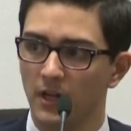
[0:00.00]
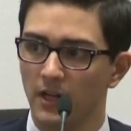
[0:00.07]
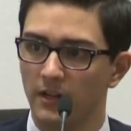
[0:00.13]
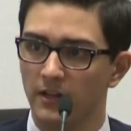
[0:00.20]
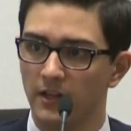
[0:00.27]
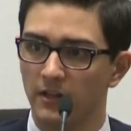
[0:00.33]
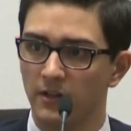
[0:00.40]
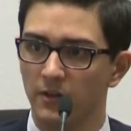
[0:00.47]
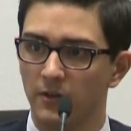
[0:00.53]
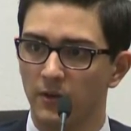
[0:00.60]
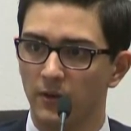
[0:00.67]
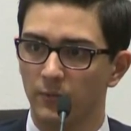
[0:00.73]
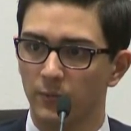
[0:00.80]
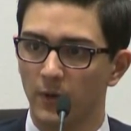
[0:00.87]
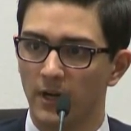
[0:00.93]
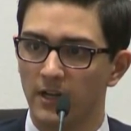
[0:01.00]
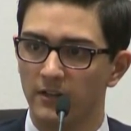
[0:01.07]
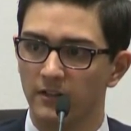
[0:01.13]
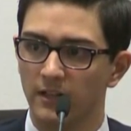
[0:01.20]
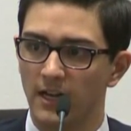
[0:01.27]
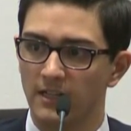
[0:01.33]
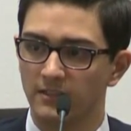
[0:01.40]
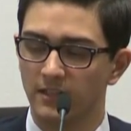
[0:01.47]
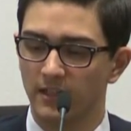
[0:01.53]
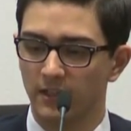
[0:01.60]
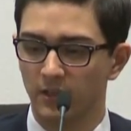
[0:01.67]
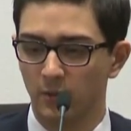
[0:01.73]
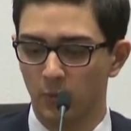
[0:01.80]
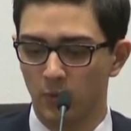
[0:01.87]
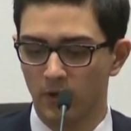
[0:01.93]
And then right at the last
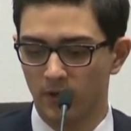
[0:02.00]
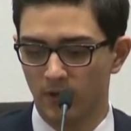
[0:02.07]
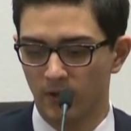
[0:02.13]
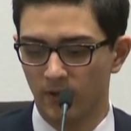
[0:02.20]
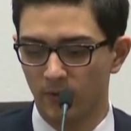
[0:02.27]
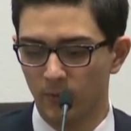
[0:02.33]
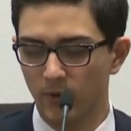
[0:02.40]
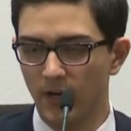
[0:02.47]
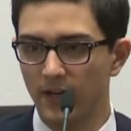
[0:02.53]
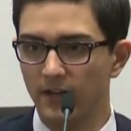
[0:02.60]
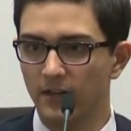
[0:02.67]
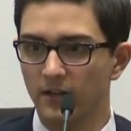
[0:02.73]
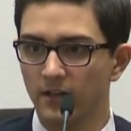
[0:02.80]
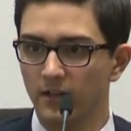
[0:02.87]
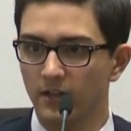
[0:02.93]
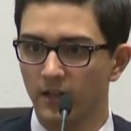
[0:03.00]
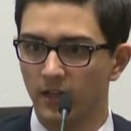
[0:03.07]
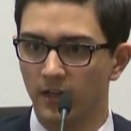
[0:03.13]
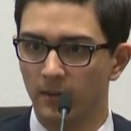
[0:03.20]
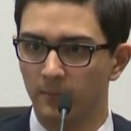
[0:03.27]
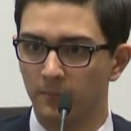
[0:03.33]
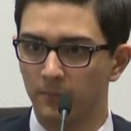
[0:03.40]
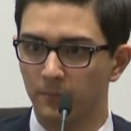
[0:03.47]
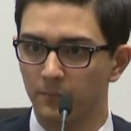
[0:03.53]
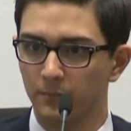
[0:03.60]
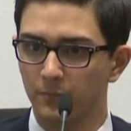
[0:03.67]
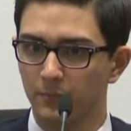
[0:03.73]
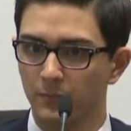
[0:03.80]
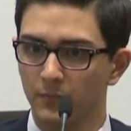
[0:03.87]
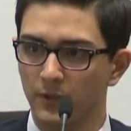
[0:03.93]
second, the one on the right
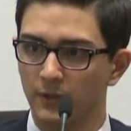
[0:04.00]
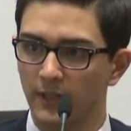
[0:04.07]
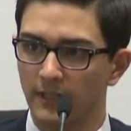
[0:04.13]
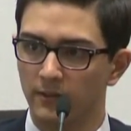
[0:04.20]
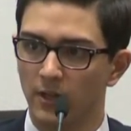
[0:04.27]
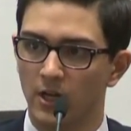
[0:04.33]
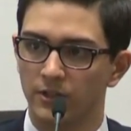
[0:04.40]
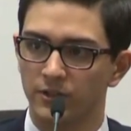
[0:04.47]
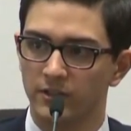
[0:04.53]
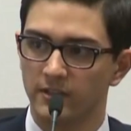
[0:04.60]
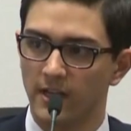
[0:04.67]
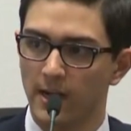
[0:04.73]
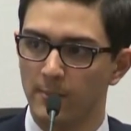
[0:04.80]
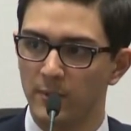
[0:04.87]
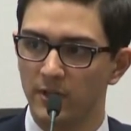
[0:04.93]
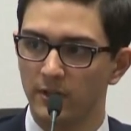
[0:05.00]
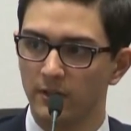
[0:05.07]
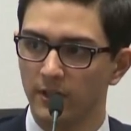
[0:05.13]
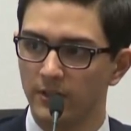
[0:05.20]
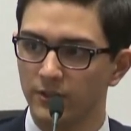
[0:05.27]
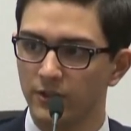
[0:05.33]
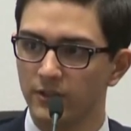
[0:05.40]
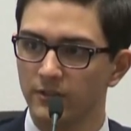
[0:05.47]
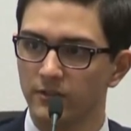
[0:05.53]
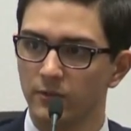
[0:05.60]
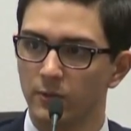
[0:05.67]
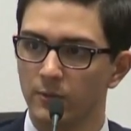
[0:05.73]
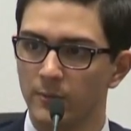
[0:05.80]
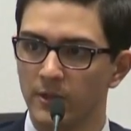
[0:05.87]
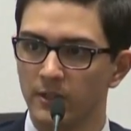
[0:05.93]
like launches at me, lunges
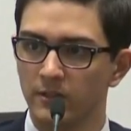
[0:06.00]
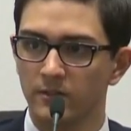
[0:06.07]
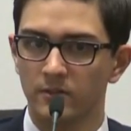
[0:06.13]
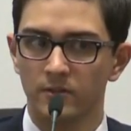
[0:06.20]
toward me.